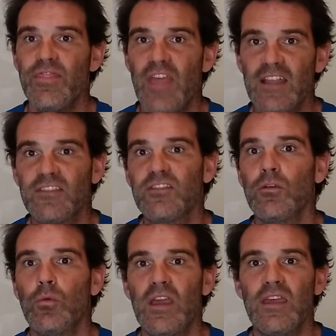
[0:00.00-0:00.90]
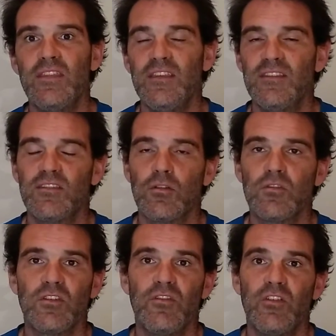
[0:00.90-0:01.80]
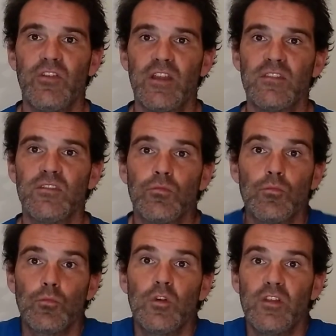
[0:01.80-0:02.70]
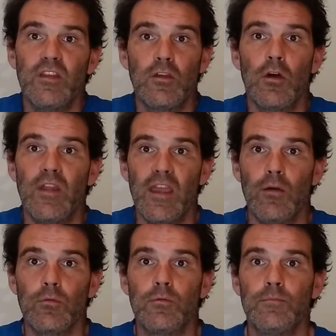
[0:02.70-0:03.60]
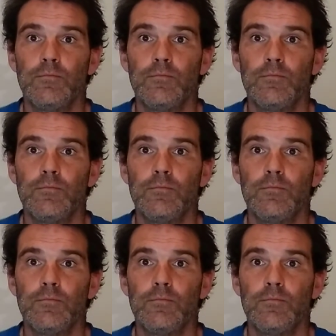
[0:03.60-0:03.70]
That's the way these sorts of events really go down.